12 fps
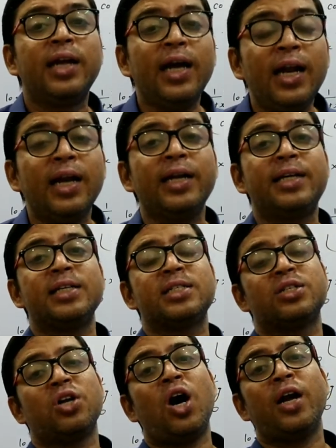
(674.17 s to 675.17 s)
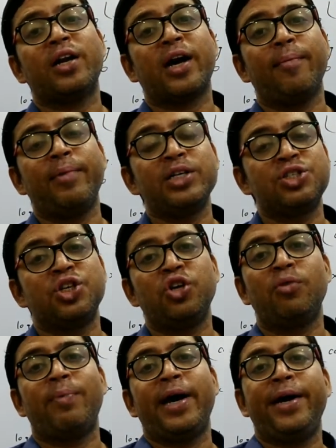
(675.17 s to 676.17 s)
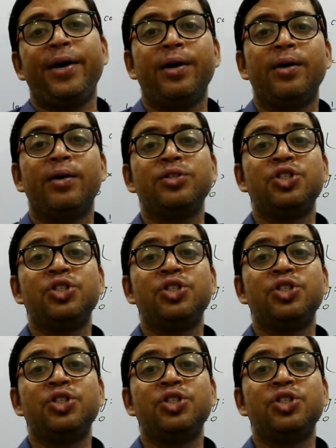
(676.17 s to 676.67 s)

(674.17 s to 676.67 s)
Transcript: till it is not coming 0 by